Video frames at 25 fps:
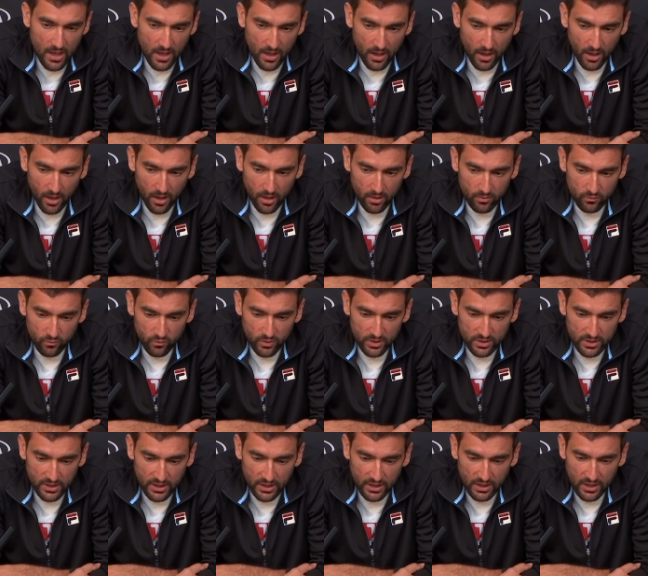
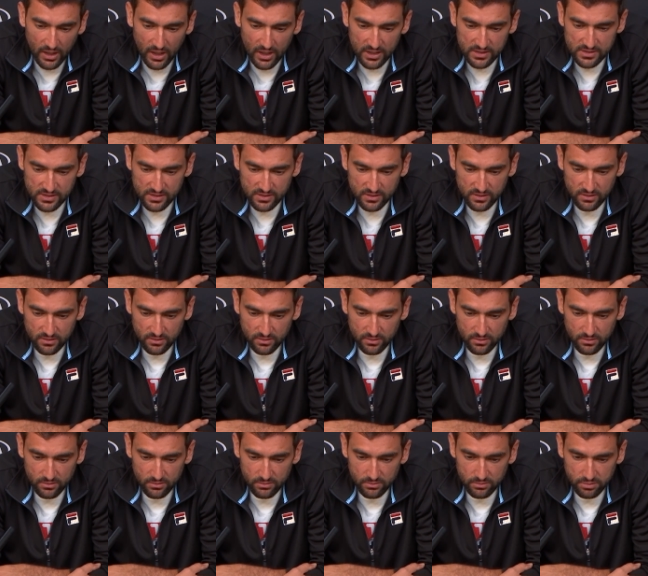Well, they asked,
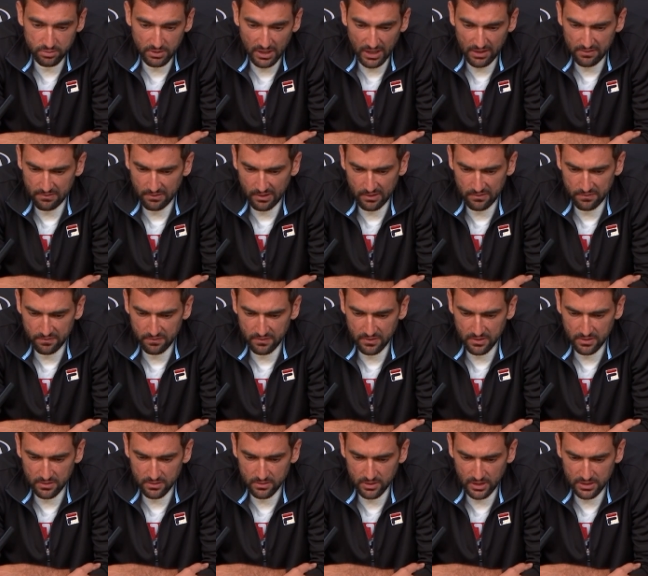I
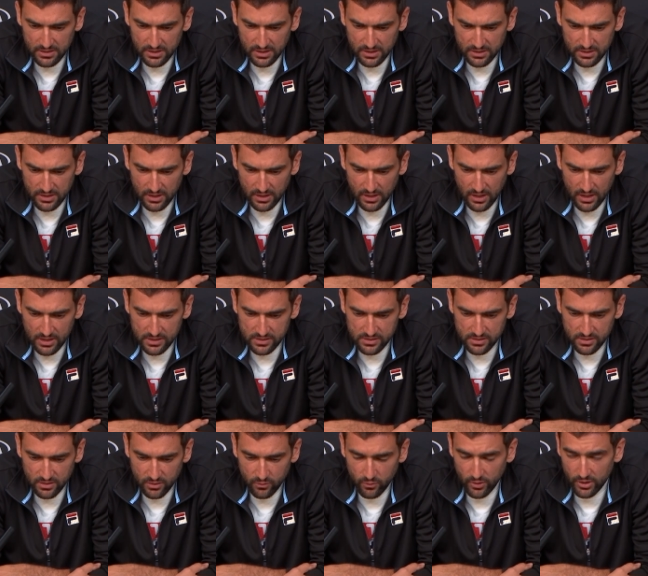think they
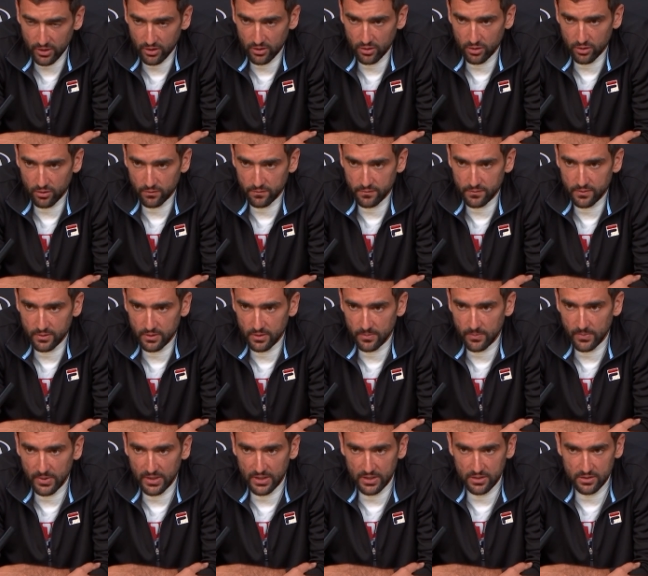asked quite a lot
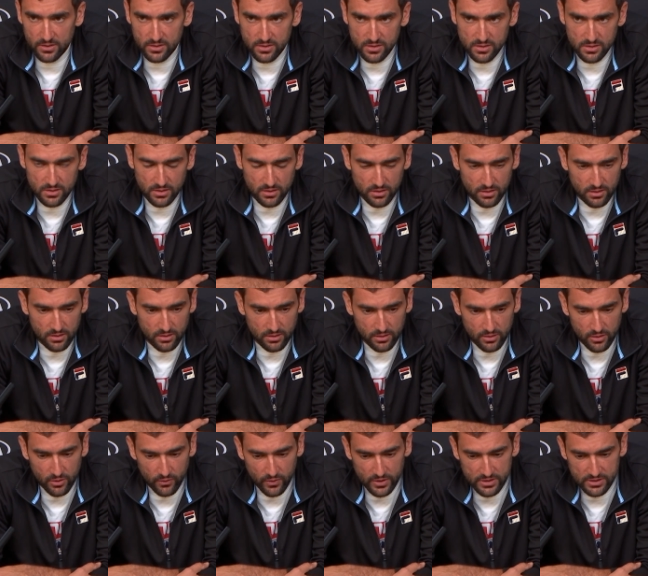of players
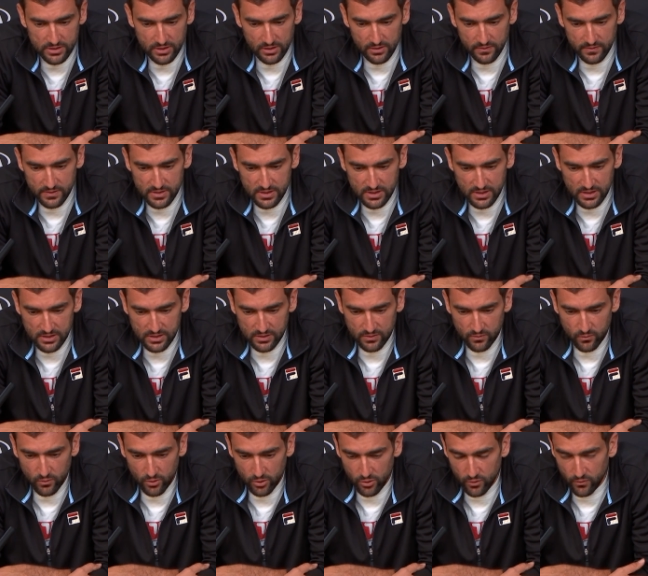towards the end of the
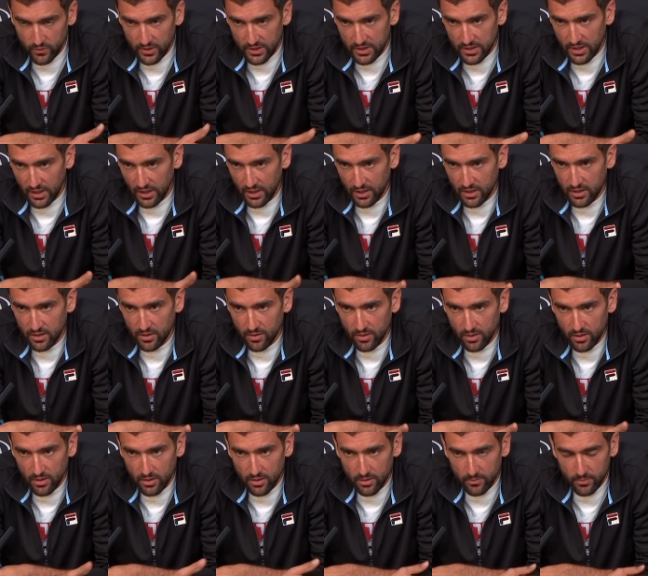season, what do we think
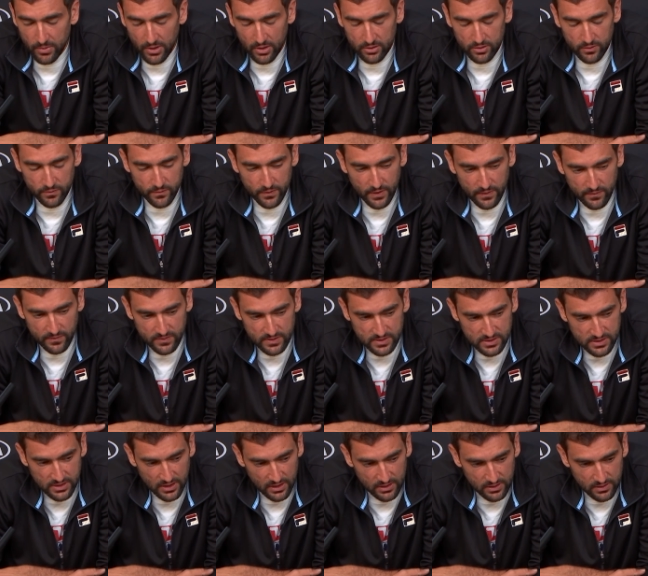about the fifth
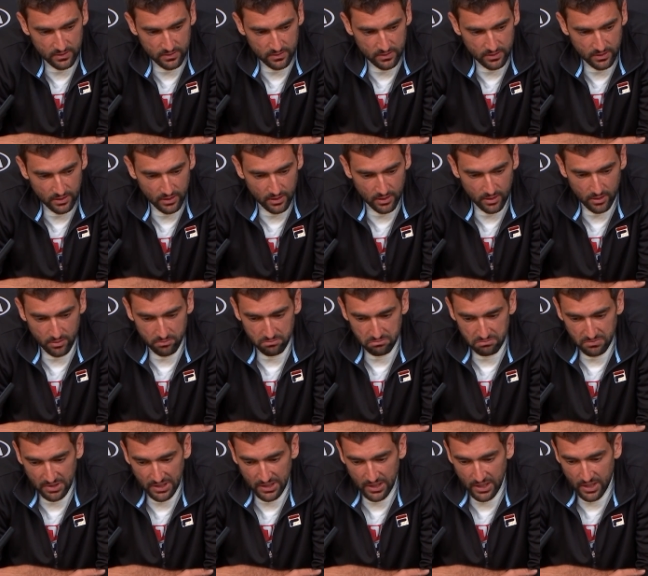set?
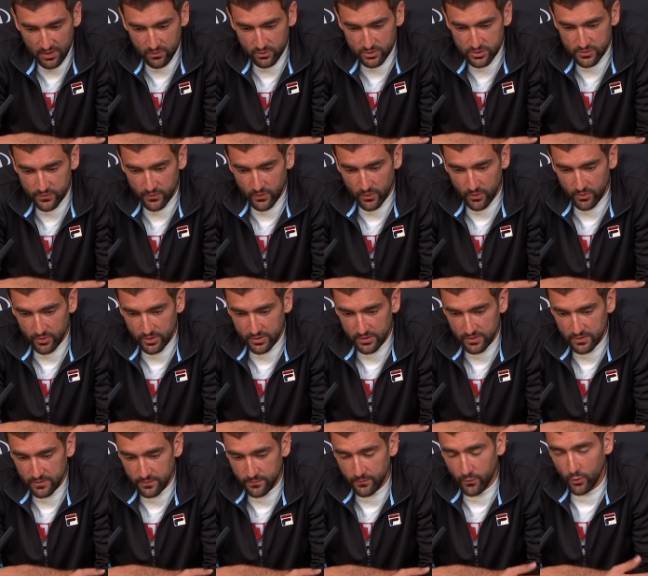And I was for
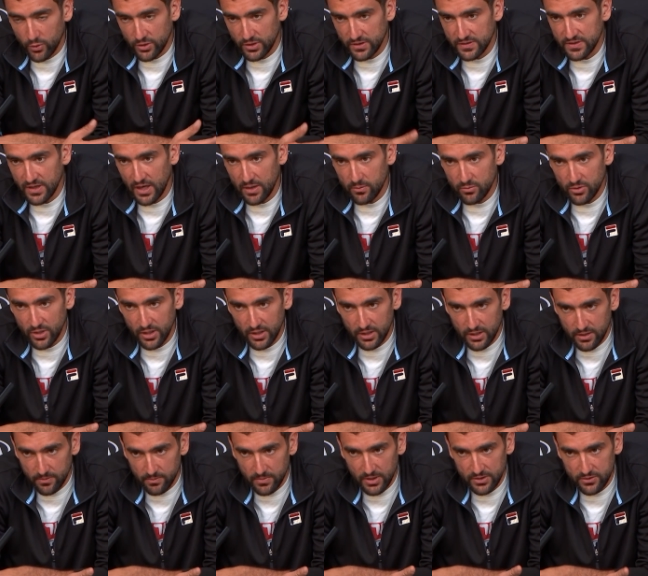it for the
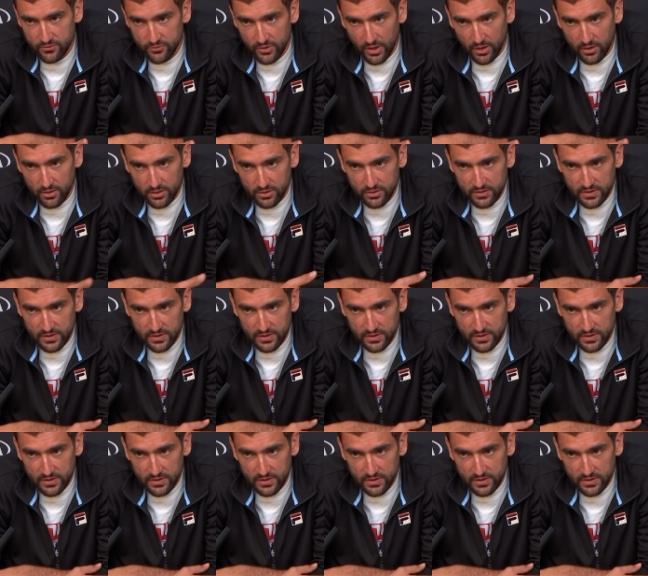tiebreak, but regular